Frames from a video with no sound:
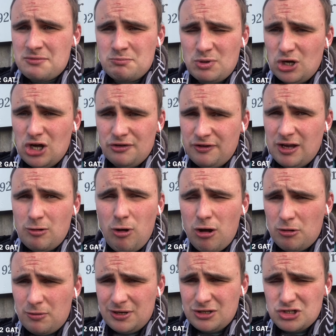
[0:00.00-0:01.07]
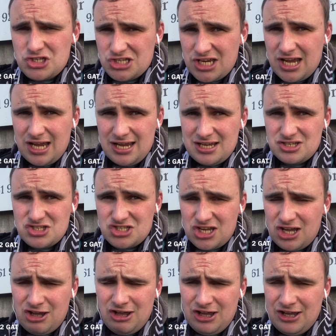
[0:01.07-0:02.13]
But I think what we will say is
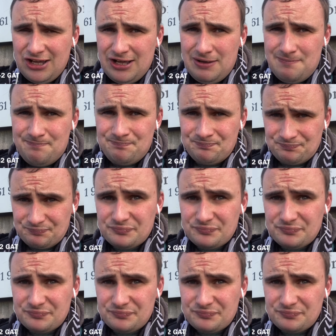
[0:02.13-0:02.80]
that um,